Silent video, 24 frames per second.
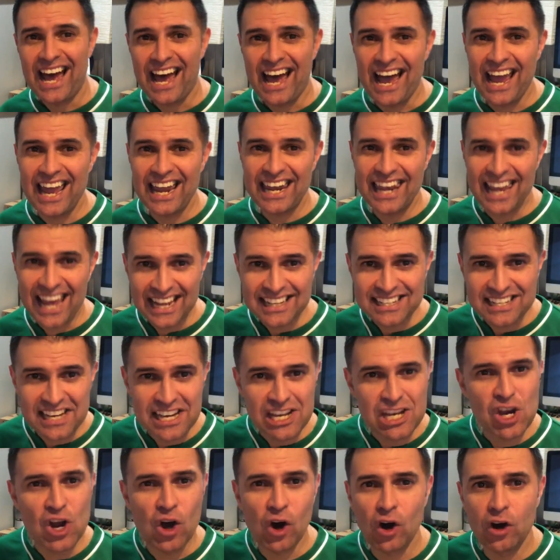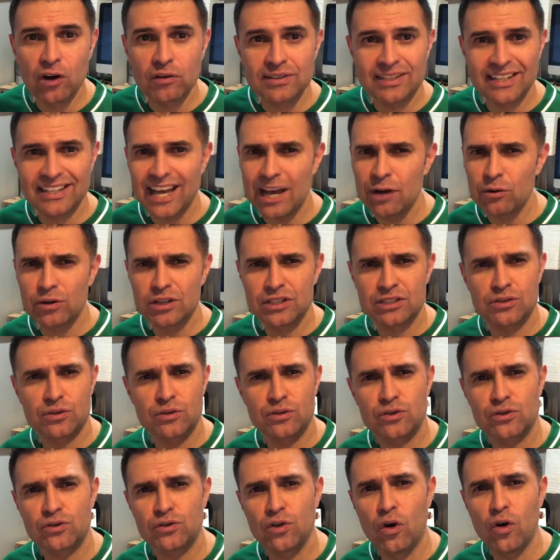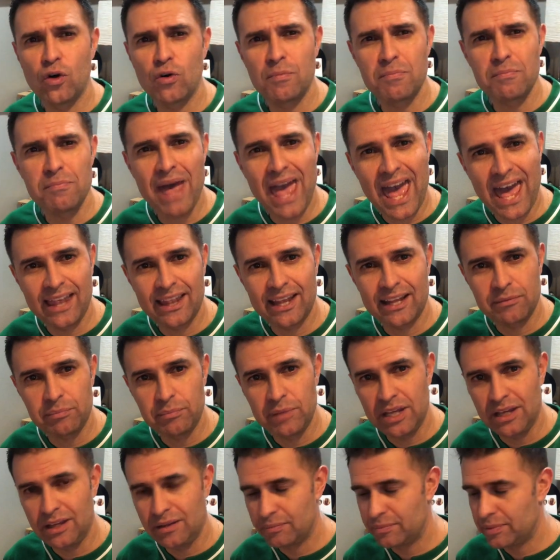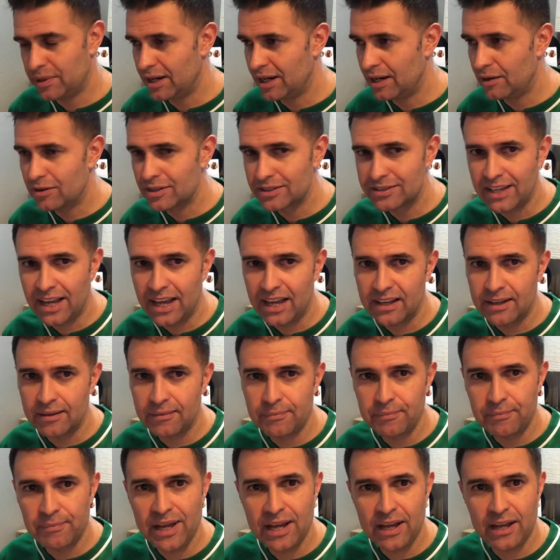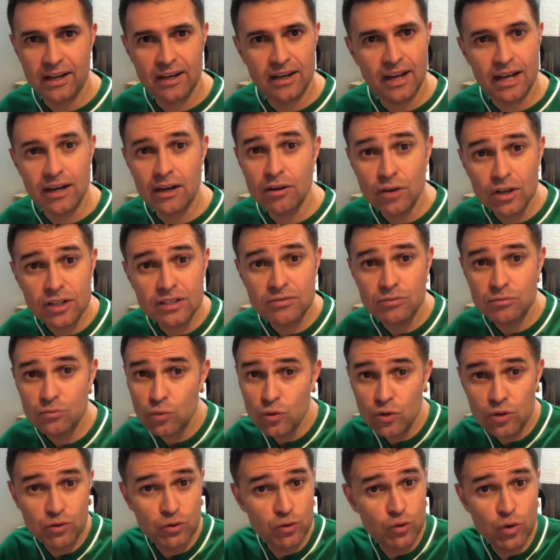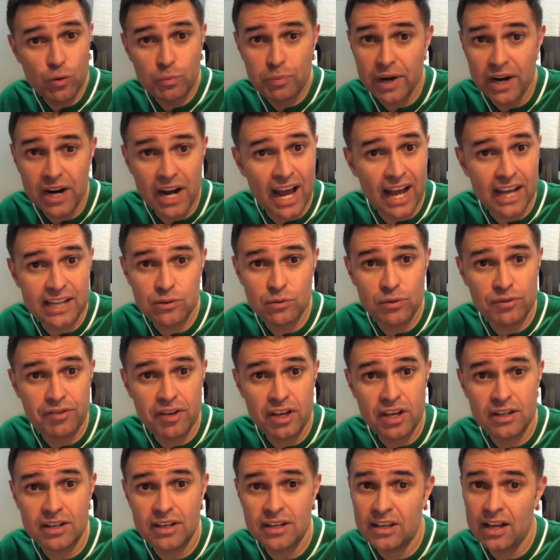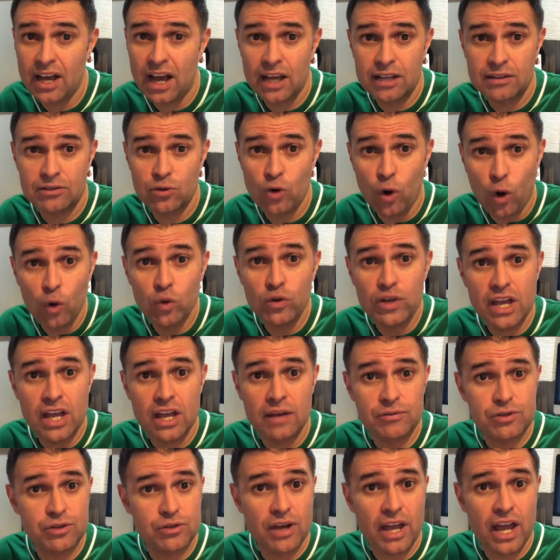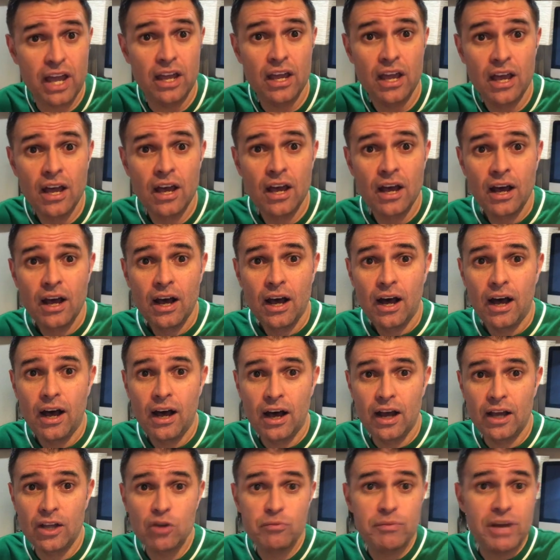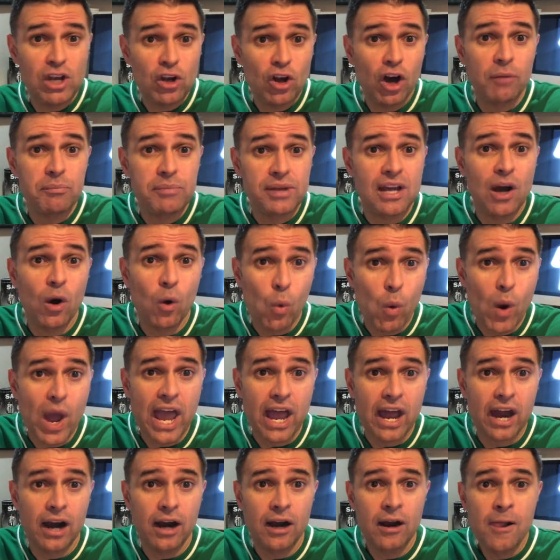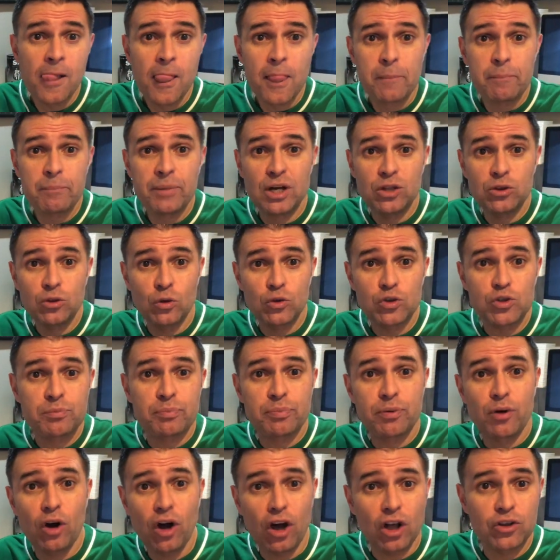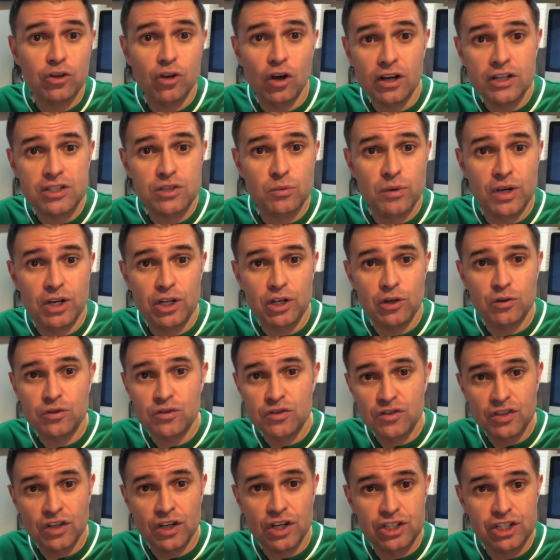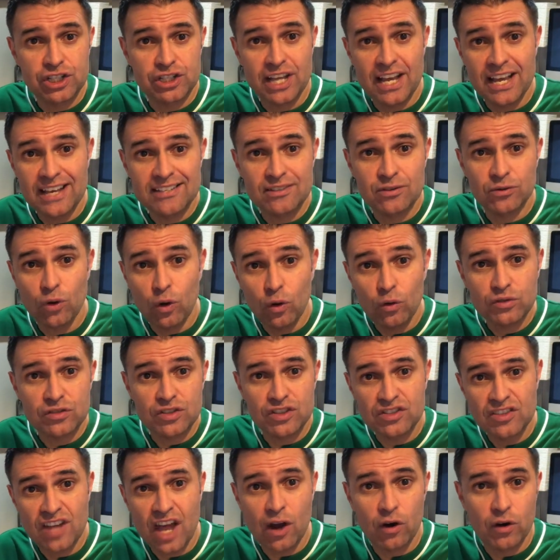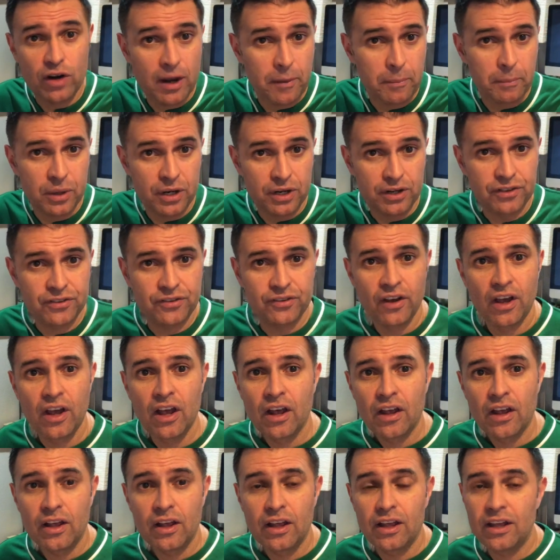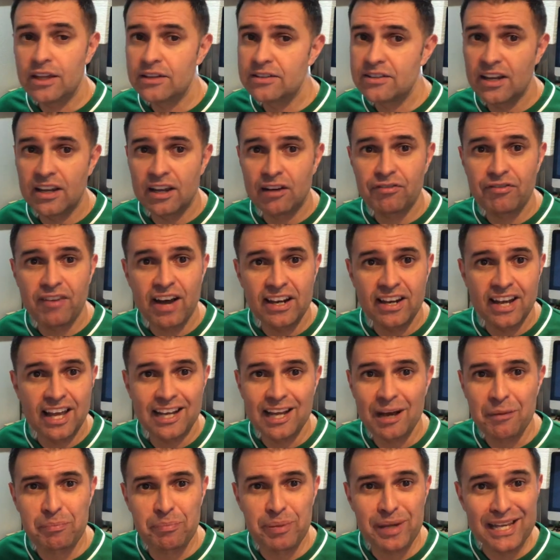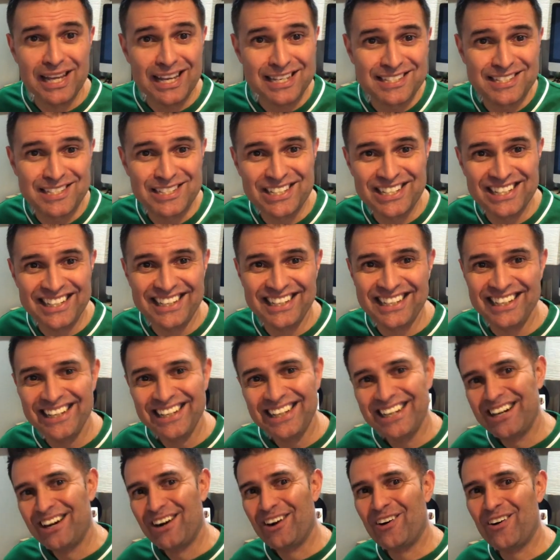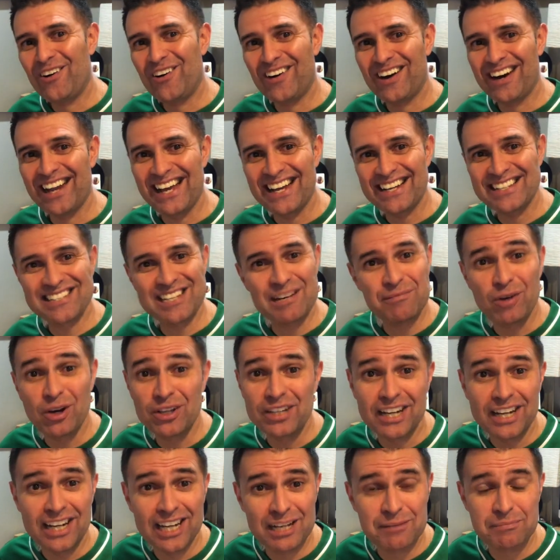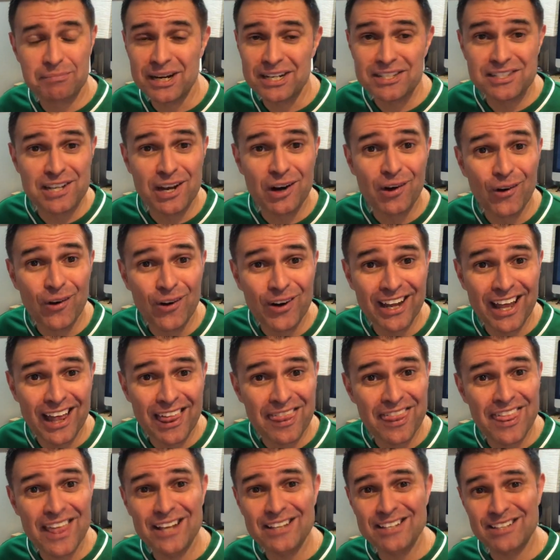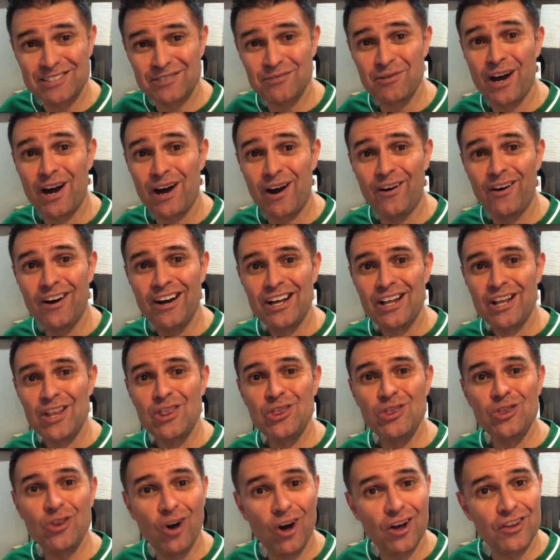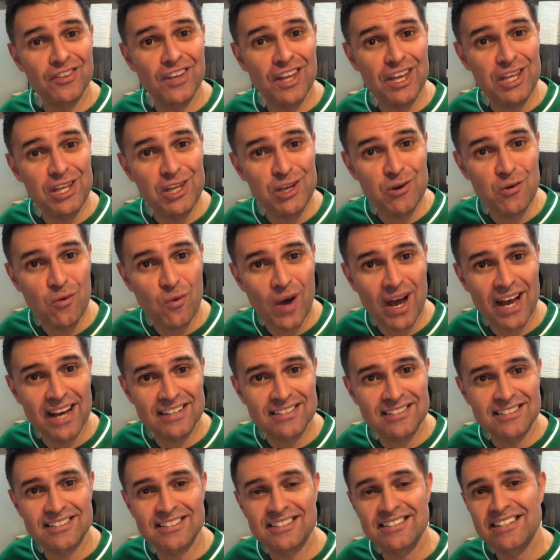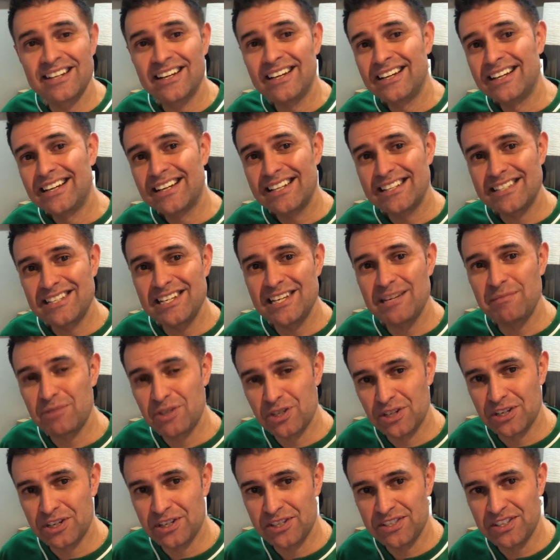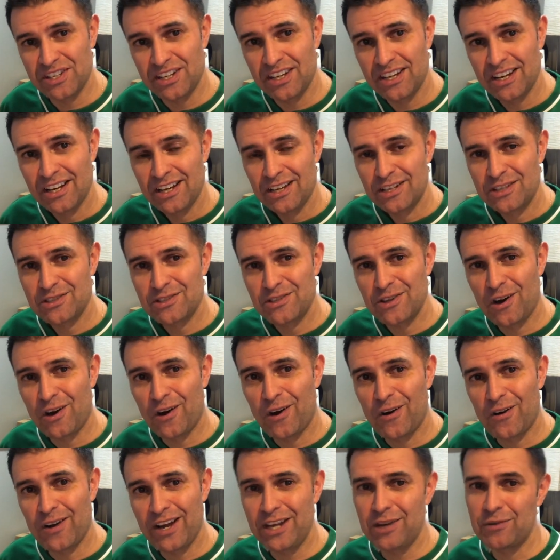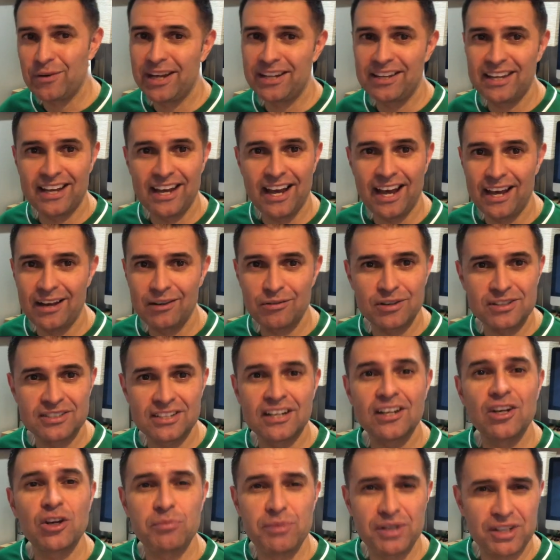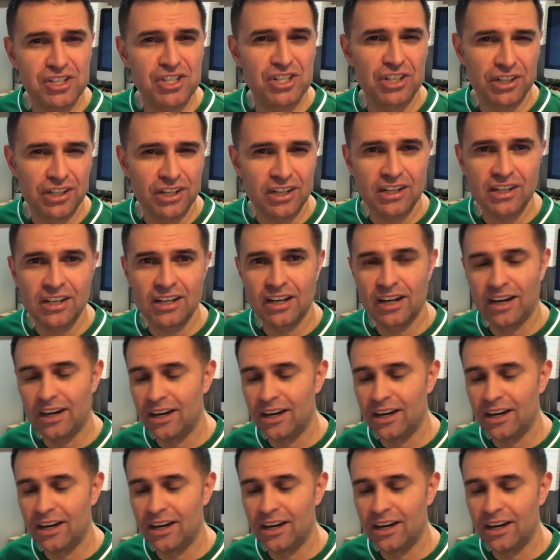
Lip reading: I let him know, the guy was so mad at me, but I was like, man, and I was super nice with him. I told him to, hey, you may not be aware, but those products, when you search those style numbers, is gonna find like a PSG or like some other club, Barcelona, I think as well, not the US team jersey. So anyway, the guy was a little bit jerk.